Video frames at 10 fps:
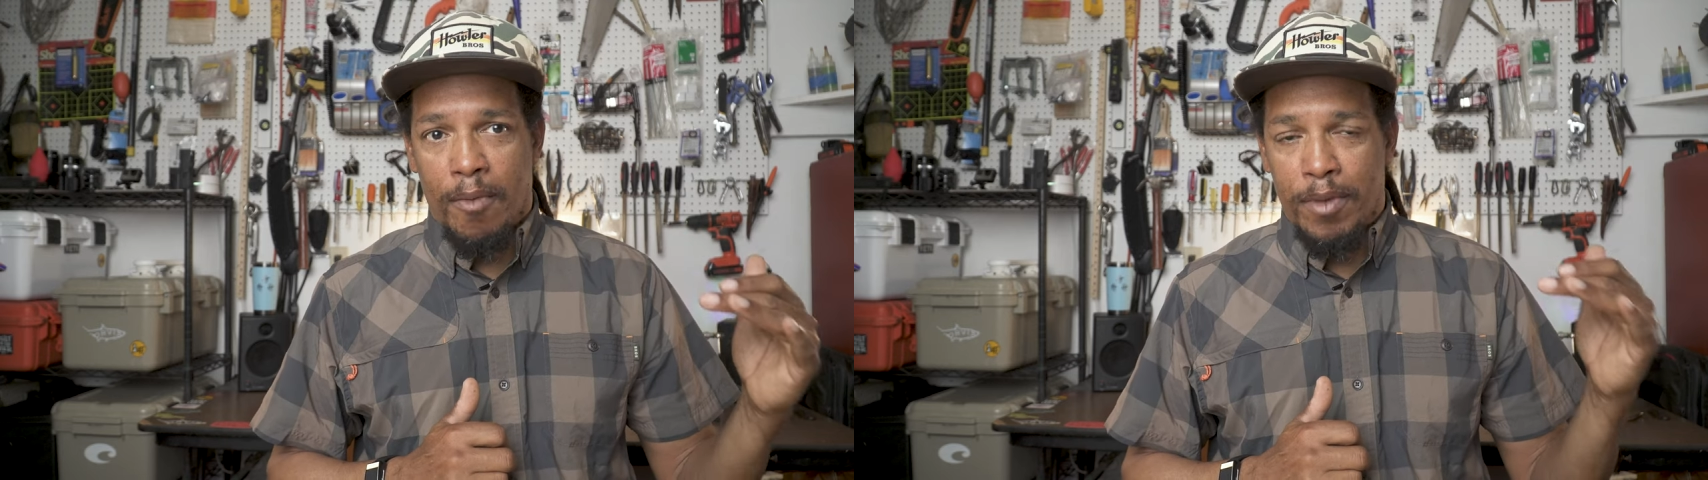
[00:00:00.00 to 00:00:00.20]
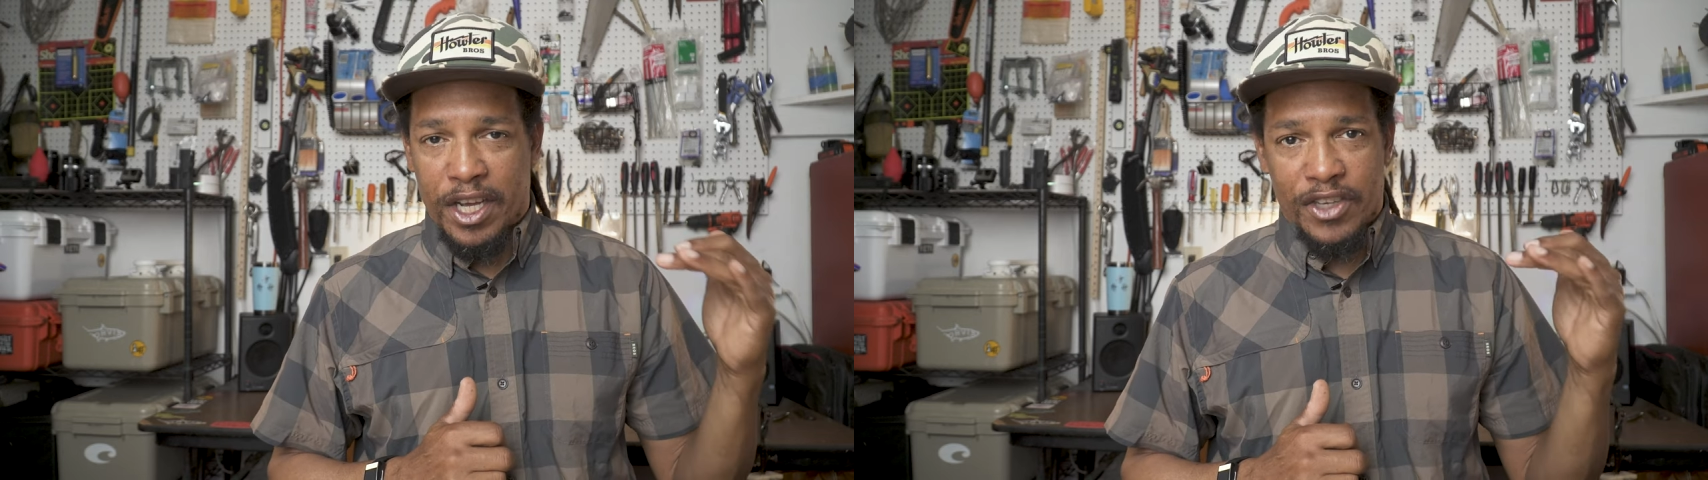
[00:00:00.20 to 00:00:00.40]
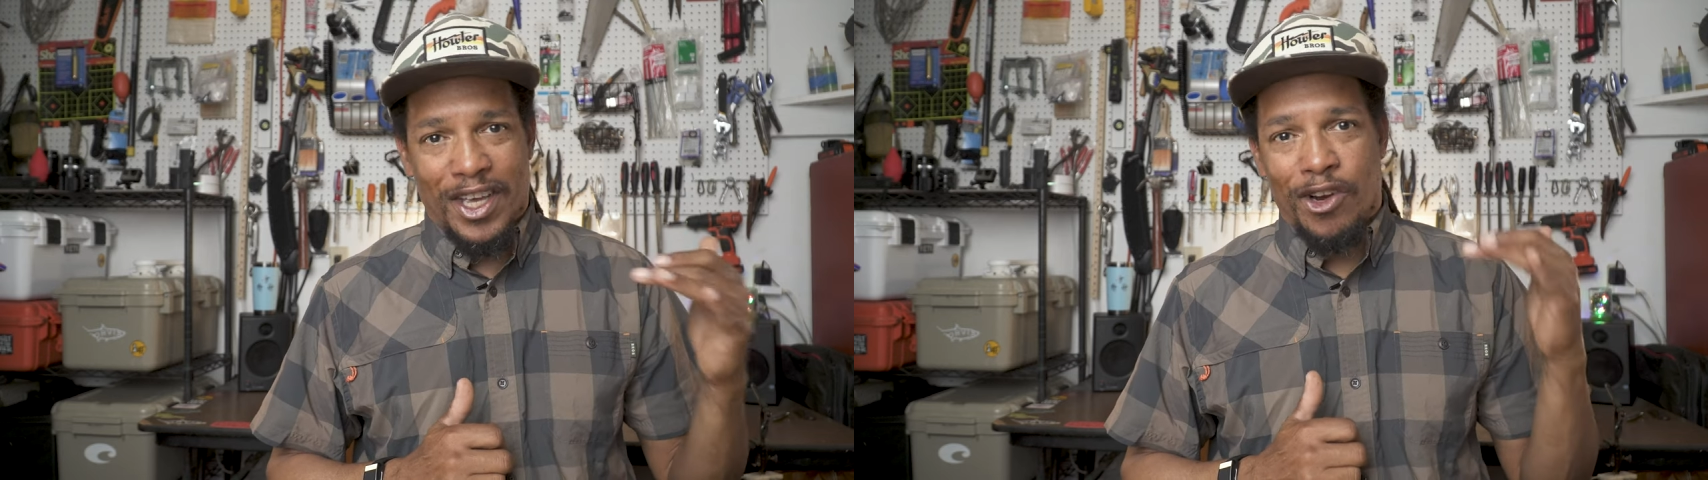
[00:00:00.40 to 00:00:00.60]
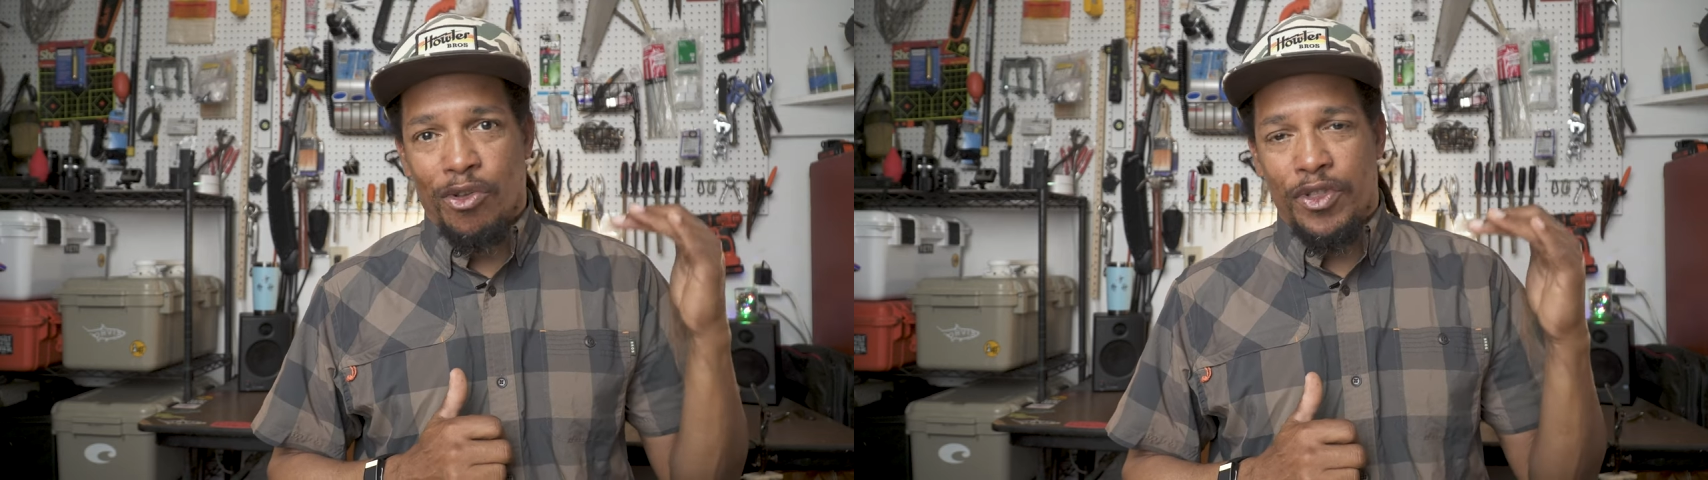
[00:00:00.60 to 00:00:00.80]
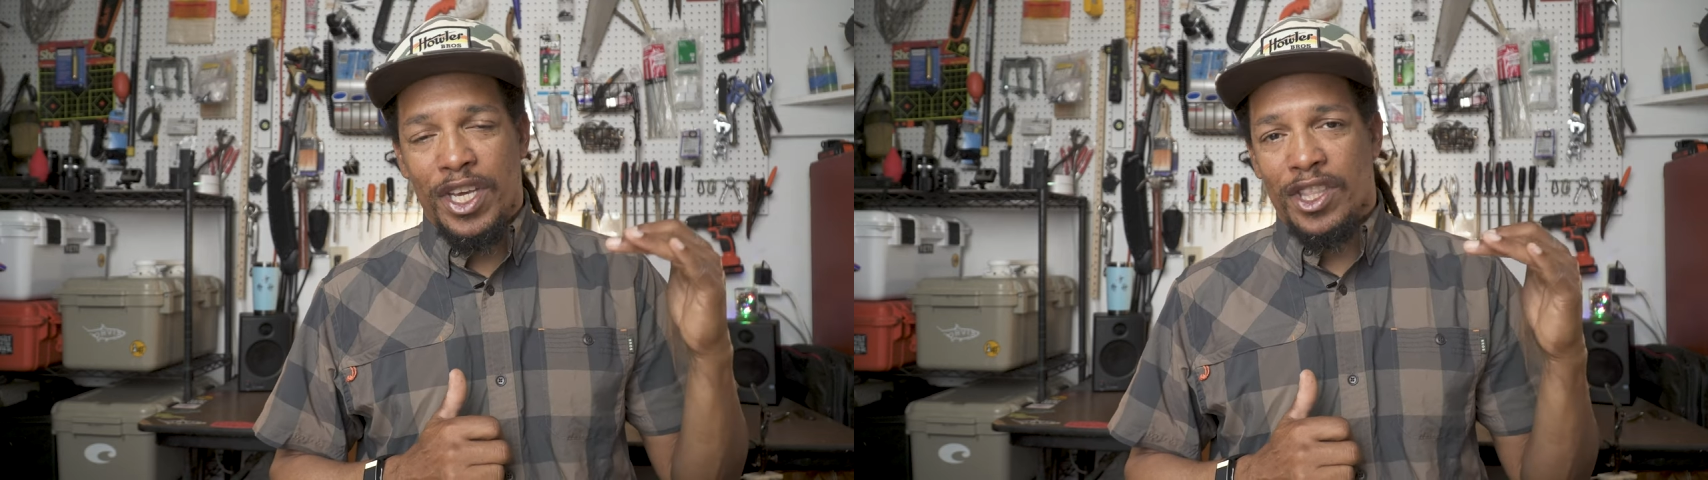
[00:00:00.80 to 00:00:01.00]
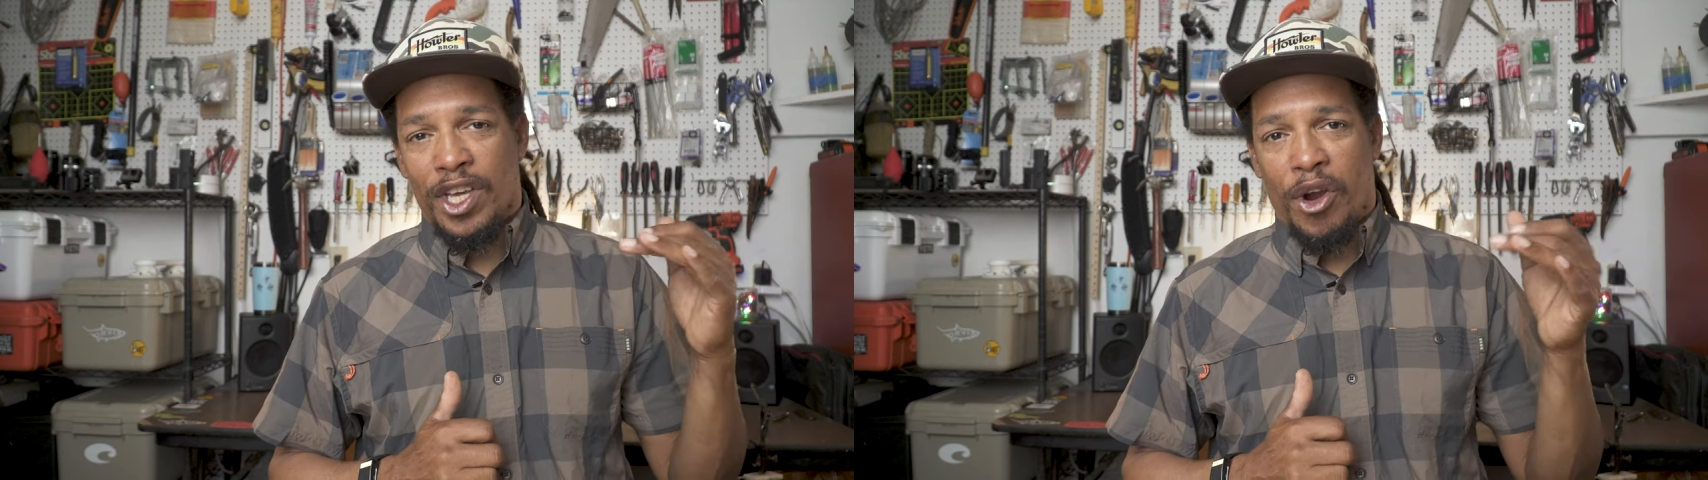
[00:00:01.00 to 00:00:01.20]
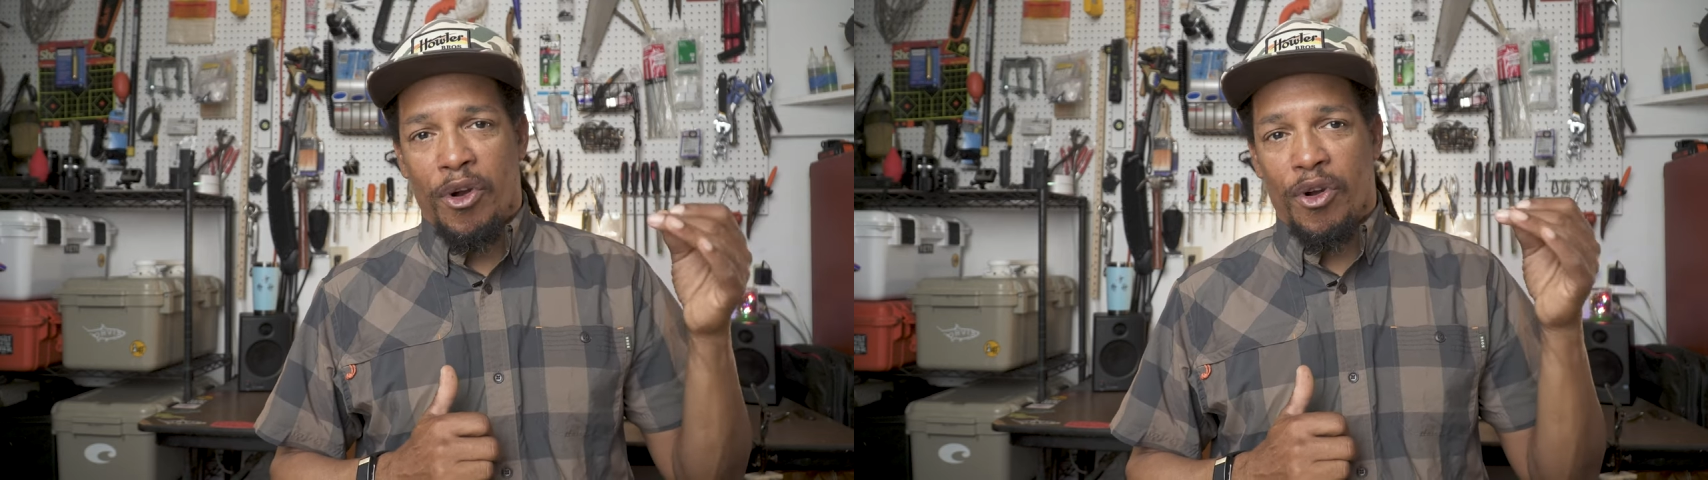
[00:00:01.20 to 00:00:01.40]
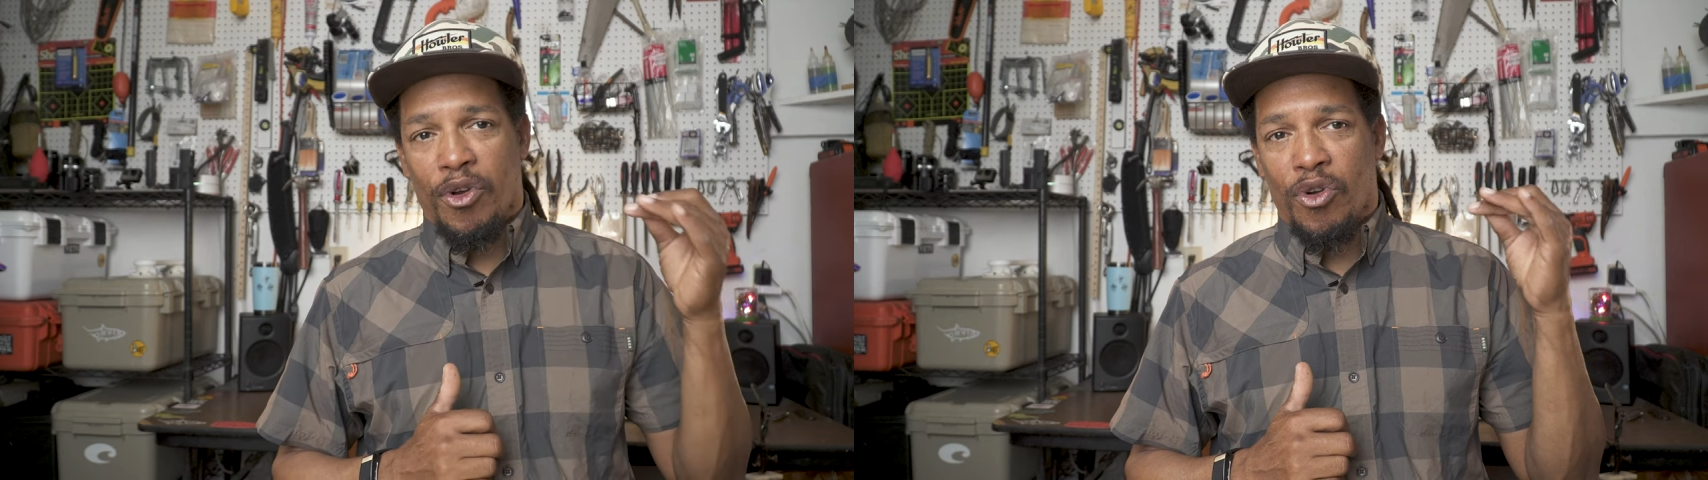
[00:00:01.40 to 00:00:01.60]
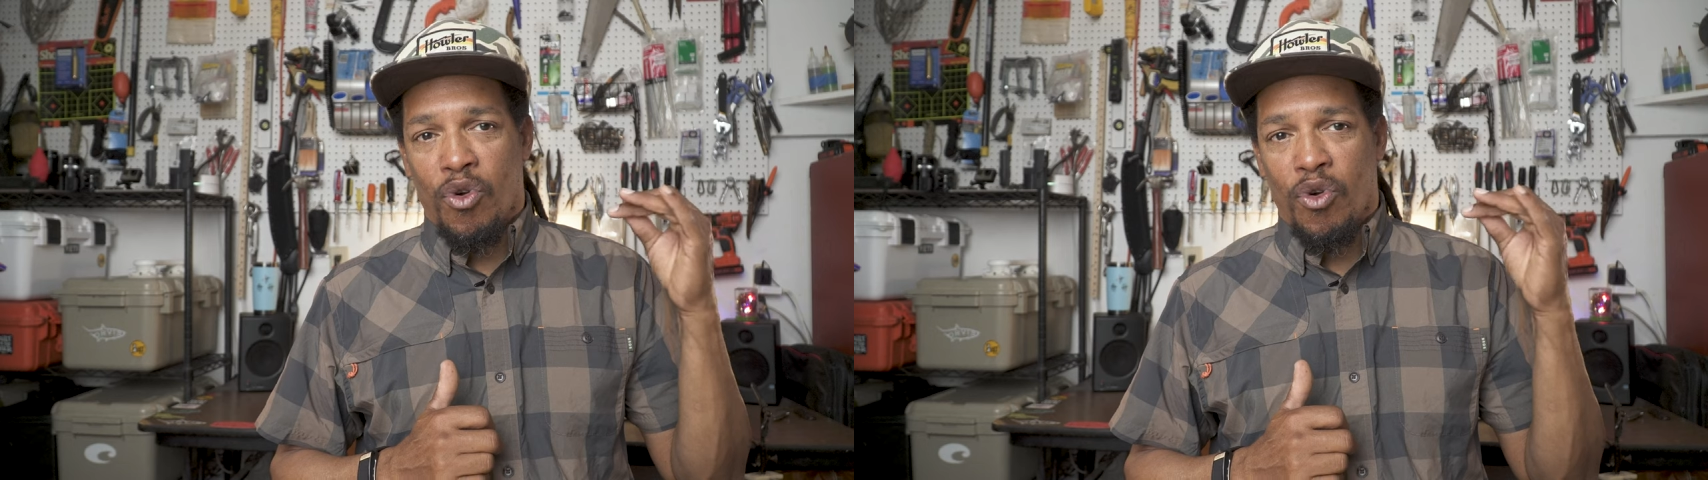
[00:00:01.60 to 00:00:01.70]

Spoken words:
because I don't think they're